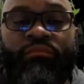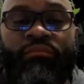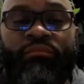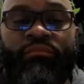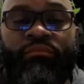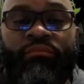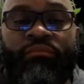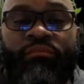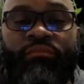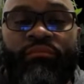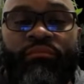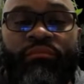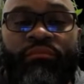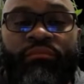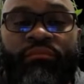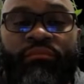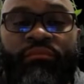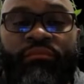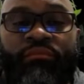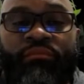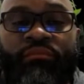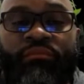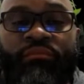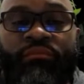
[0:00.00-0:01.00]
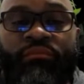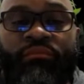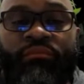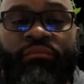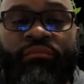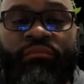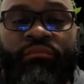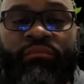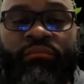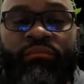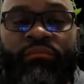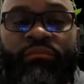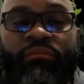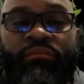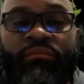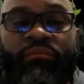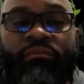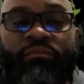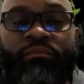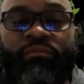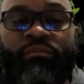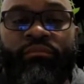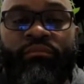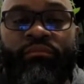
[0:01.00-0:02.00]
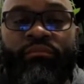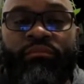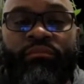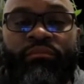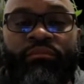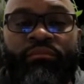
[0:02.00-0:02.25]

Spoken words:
(silent)